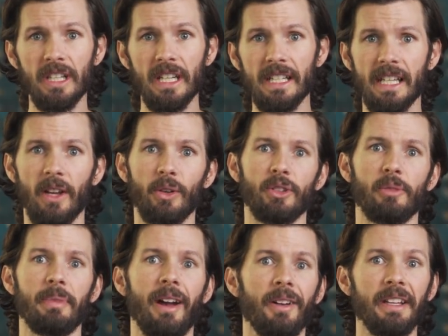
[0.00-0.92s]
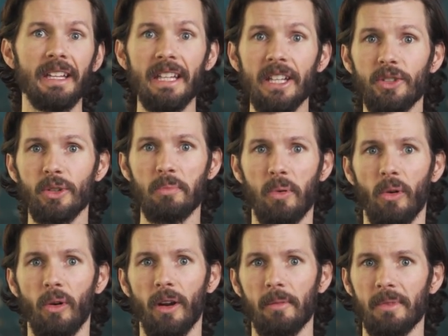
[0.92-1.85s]
details about each
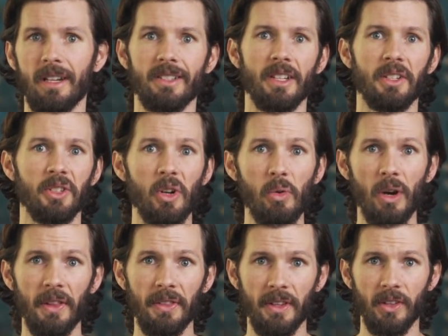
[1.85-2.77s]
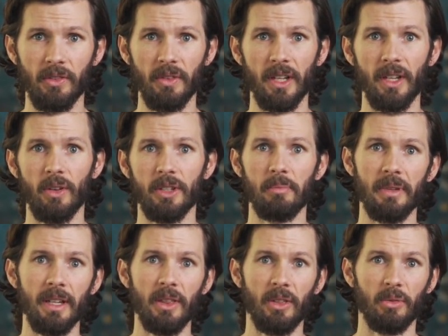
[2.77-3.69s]
report because I don't want this video to
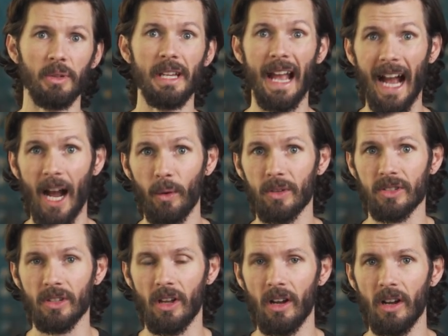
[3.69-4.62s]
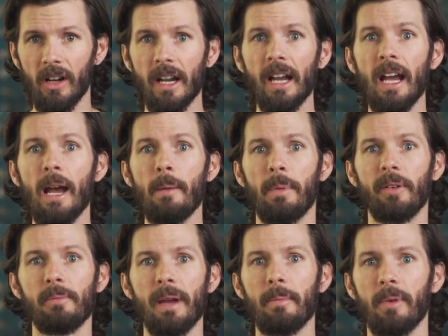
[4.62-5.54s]
be 3 hours long. But
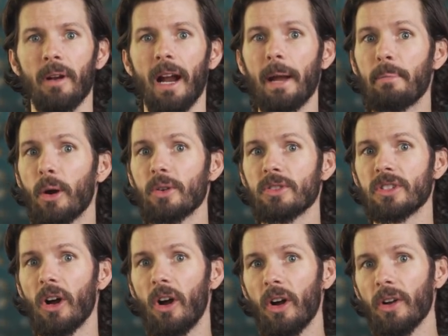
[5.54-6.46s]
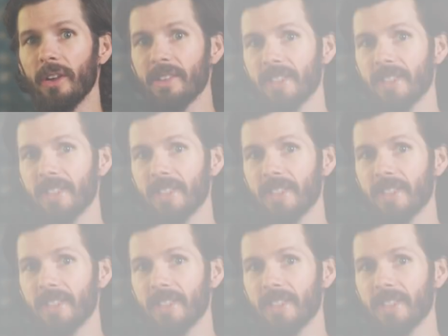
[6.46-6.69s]
remember, I post all